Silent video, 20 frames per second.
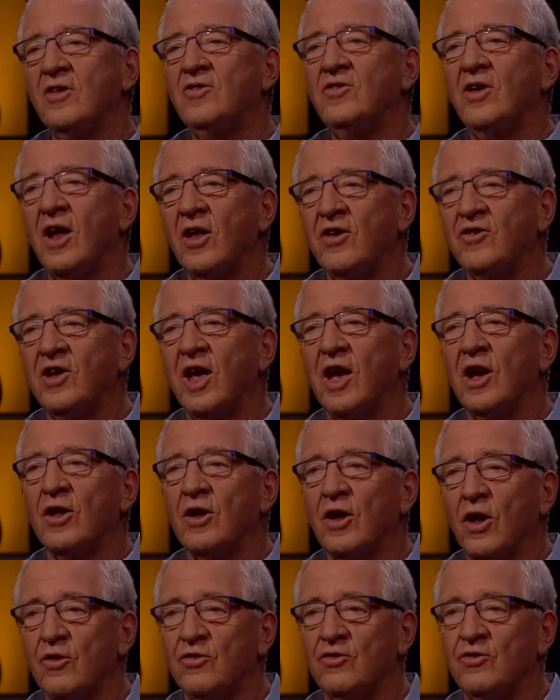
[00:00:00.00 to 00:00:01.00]
Tell us how
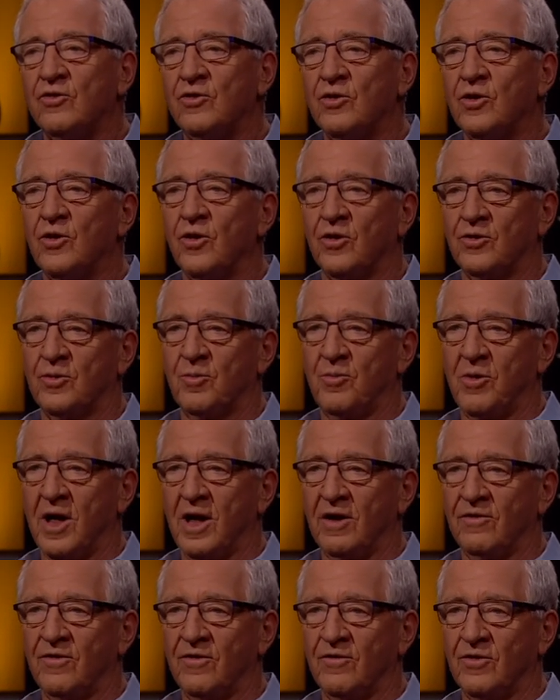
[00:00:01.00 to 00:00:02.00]
close you got to
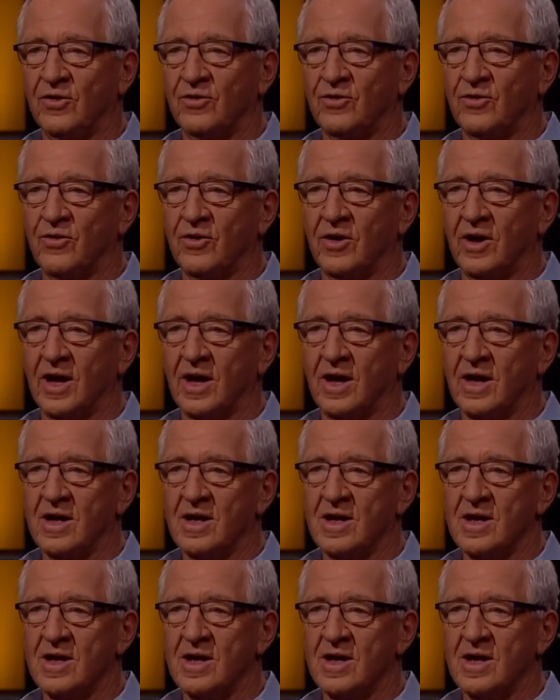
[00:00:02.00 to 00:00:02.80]
playing for Victoria.